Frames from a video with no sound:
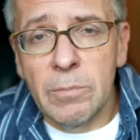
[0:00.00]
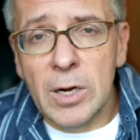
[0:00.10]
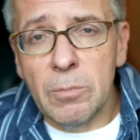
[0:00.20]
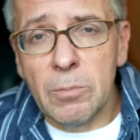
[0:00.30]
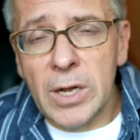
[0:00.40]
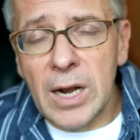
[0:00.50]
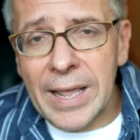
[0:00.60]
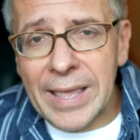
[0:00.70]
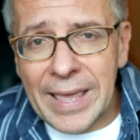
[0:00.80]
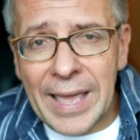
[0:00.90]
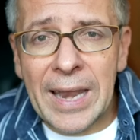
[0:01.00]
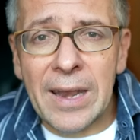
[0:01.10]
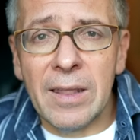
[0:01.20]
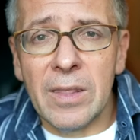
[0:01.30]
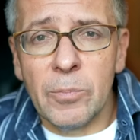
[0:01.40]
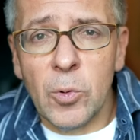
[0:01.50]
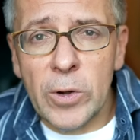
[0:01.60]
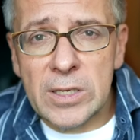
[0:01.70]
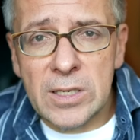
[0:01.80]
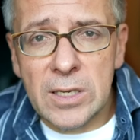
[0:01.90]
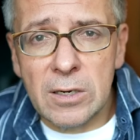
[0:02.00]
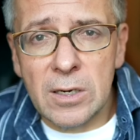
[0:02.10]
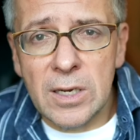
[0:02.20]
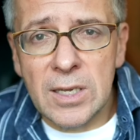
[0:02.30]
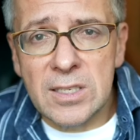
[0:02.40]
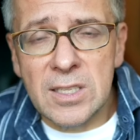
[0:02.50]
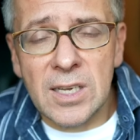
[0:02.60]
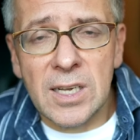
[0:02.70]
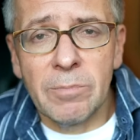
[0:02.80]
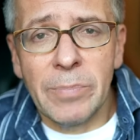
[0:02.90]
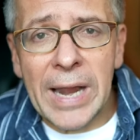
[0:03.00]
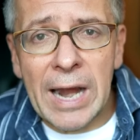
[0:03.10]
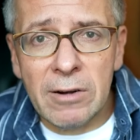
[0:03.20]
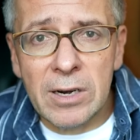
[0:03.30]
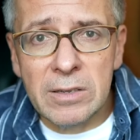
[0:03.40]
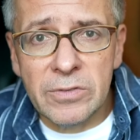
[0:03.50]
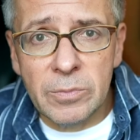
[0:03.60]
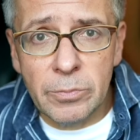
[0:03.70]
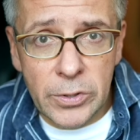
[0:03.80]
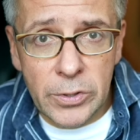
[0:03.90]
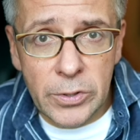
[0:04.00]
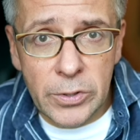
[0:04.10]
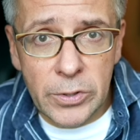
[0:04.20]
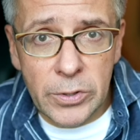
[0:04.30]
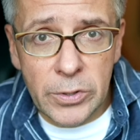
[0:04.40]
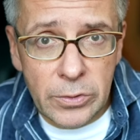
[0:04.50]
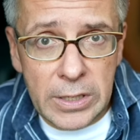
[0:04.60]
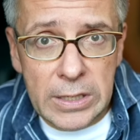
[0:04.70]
But again, the point here is the comparative impunity.